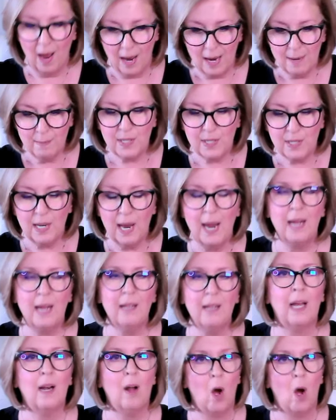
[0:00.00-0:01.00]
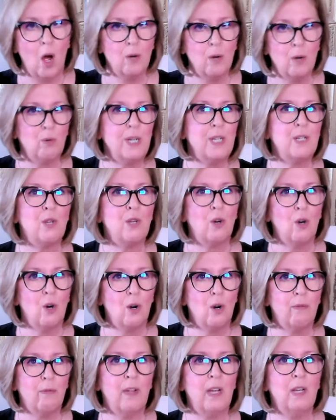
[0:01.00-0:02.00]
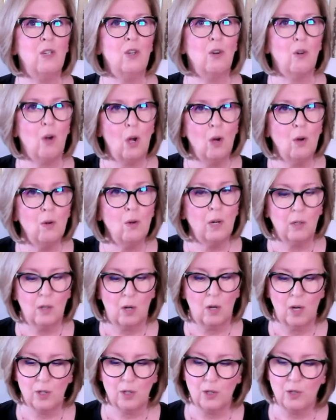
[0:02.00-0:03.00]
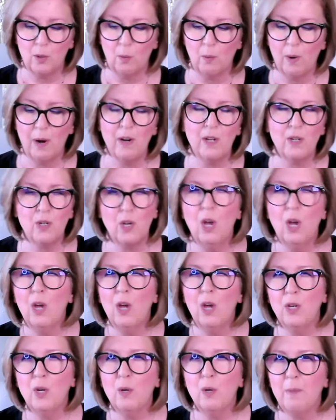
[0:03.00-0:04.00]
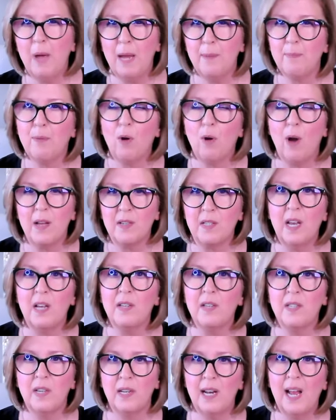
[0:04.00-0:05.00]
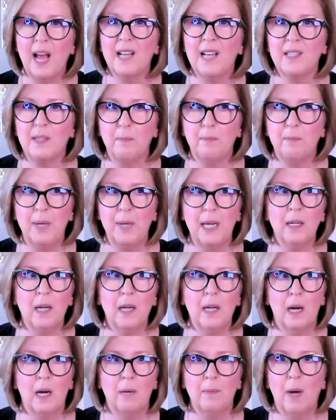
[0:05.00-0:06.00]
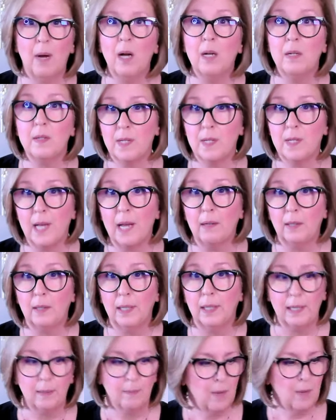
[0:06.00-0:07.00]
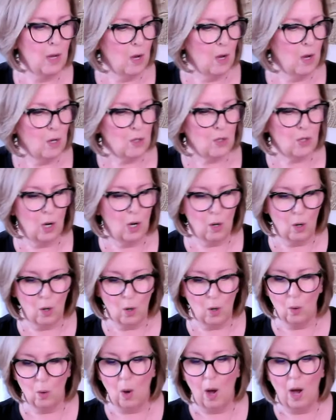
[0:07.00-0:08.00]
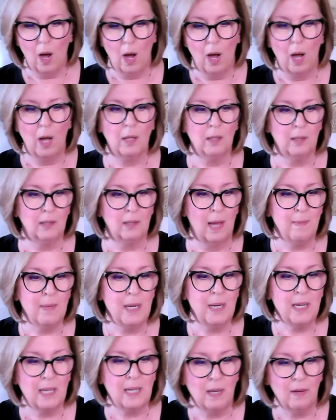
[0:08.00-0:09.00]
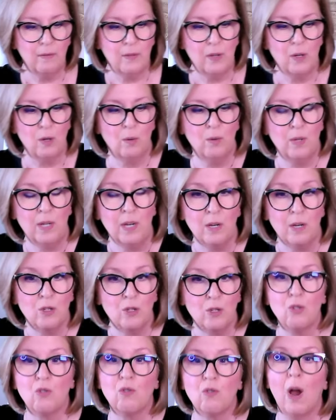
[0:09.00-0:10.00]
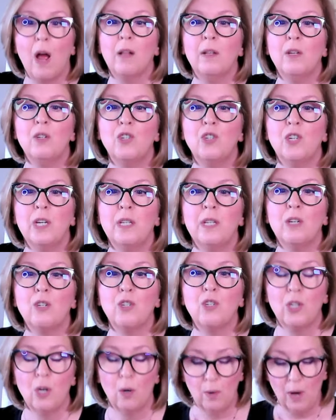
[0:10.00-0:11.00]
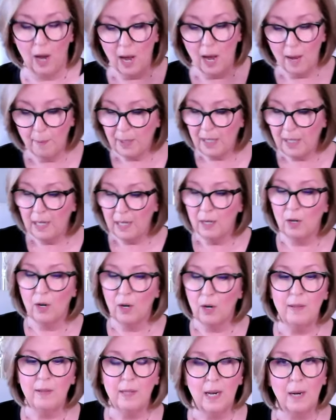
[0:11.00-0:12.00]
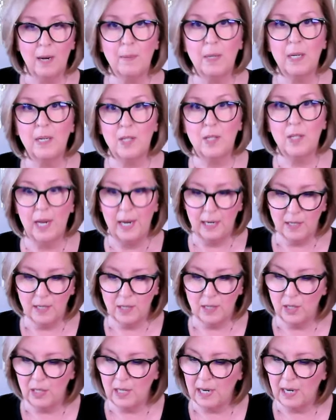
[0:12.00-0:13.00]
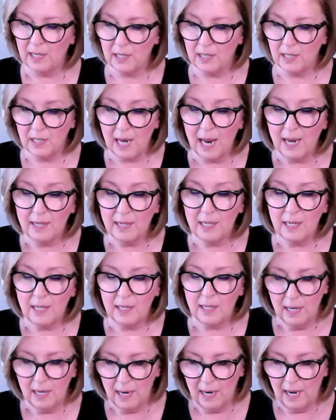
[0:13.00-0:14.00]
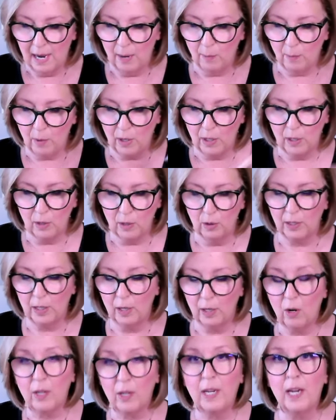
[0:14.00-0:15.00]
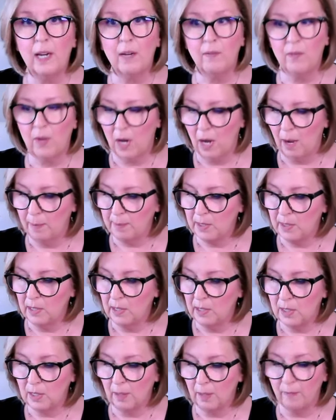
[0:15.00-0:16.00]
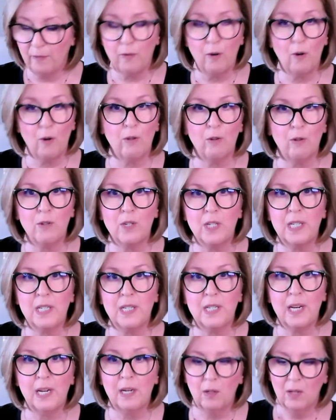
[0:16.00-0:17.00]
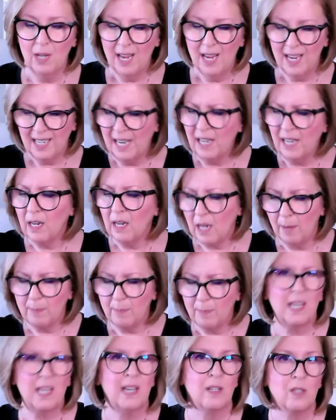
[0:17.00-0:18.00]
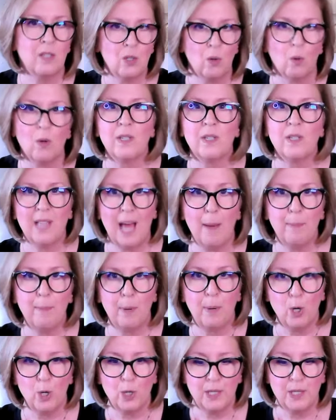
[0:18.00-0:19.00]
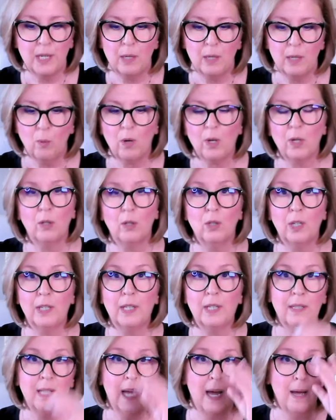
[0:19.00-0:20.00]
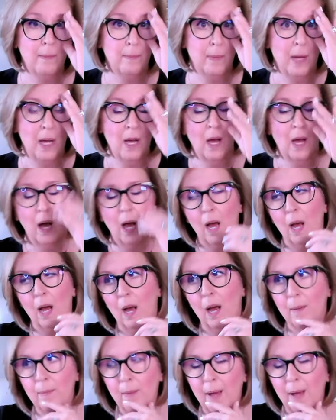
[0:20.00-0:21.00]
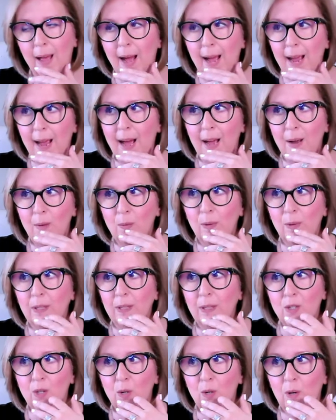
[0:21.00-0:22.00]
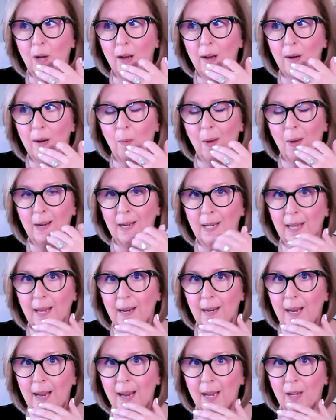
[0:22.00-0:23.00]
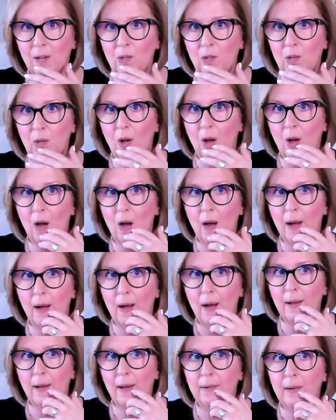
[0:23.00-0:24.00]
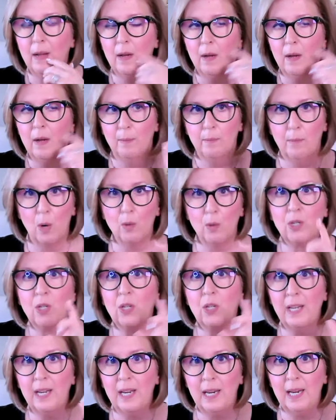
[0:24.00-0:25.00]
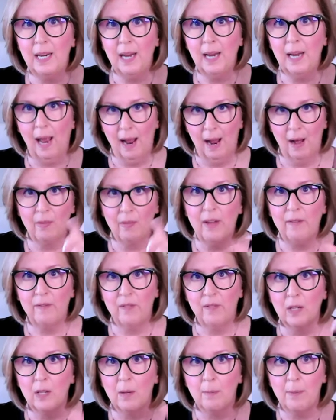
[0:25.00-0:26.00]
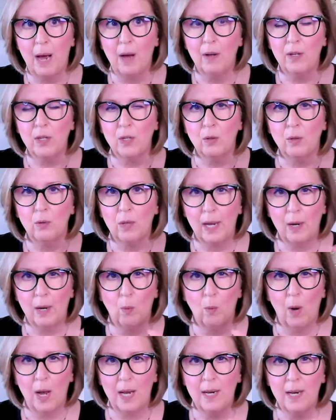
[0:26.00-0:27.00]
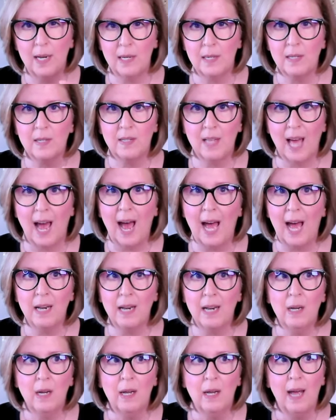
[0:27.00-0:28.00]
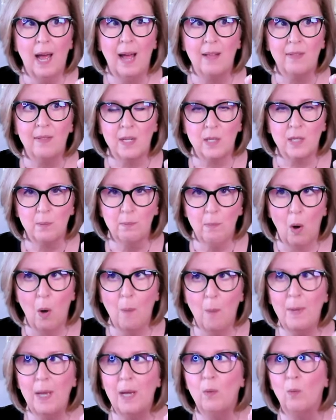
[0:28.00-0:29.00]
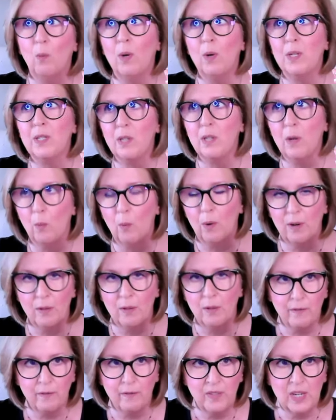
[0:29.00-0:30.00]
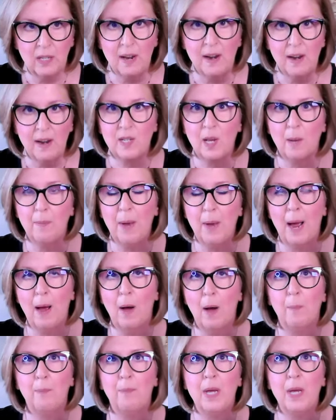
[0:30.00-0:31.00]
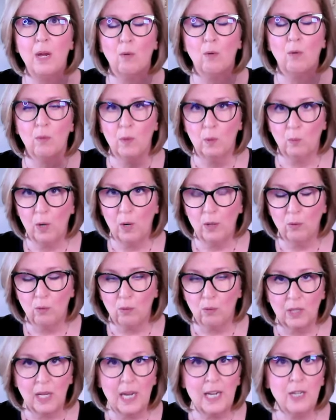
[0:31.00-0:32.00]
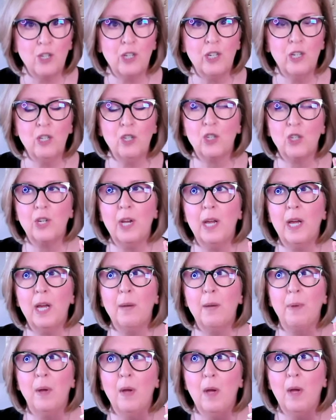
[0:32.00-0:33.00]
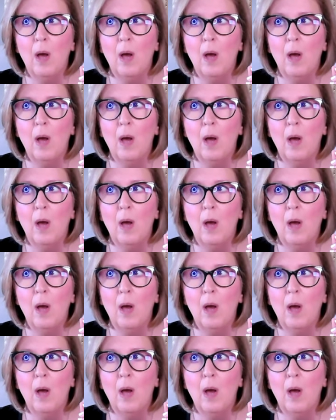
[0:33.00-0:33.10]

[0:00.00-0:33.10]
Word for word: I'm saying that on reserve in your own unconscious awareness, you may process it as a bit unsettling. So let me give you the astrology that showed up here, and then I'm going to take it to the extended, and we're going to look at our King of Cups in some further detail. King of Cups, King of Swords, that person, we're going to look at them. I really do kind of want to get a handle on mostly how they feel about you. Like, what is that at this moment? What are their feelings about being in relationship,